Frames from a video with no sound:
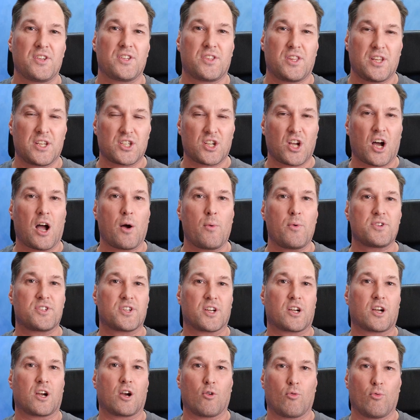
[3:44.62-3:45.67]
this, this, guy was
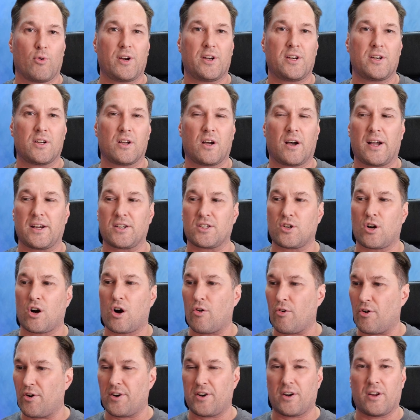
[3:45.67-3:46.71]
a Coridonite,
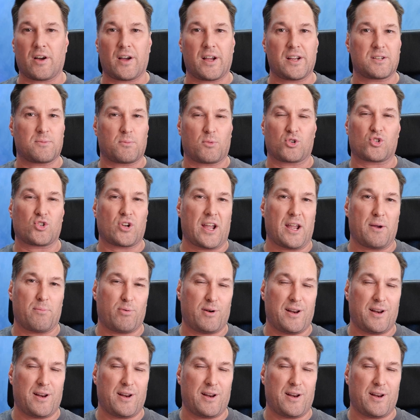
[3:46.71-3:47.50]
Coridonite, I'm not sure how you